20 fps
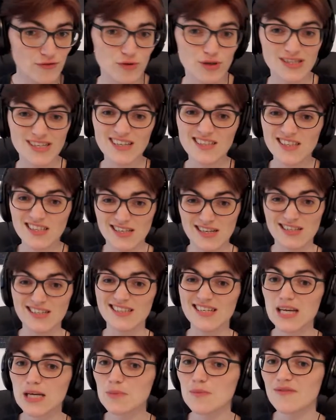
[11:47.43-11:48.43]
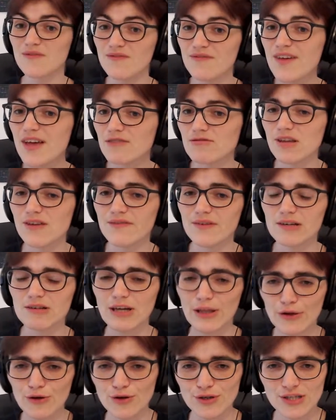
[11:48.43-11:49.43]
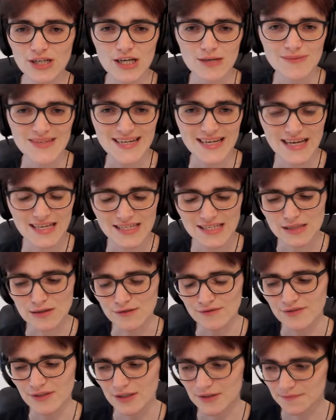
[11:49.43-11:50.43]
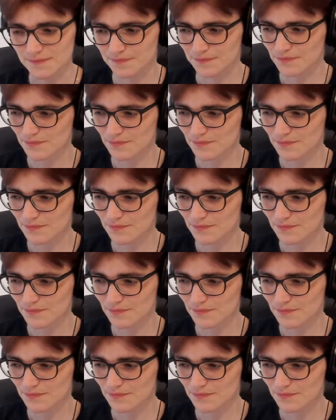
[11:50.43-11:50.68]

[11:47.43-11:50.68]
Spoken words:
Because else it's going to take them a very, very long time to get stuff here.